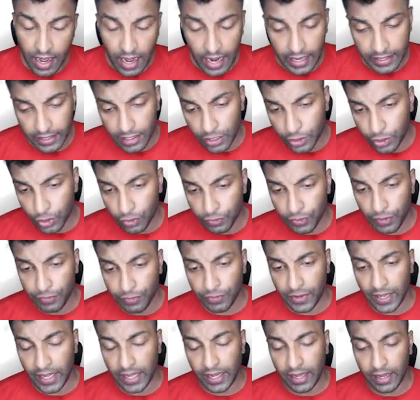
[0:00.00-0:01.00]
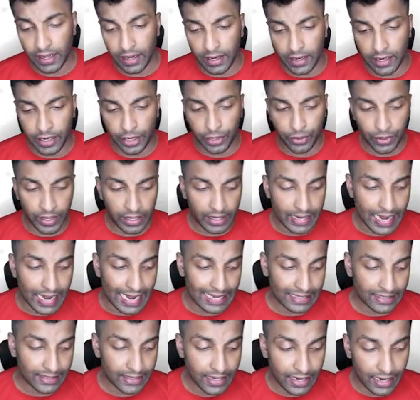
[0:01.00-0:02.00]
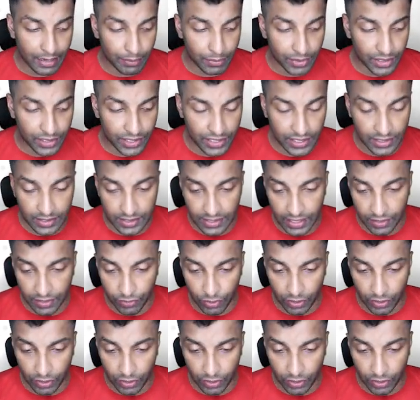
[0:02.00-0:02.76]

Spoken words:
Article 250, during national emergency,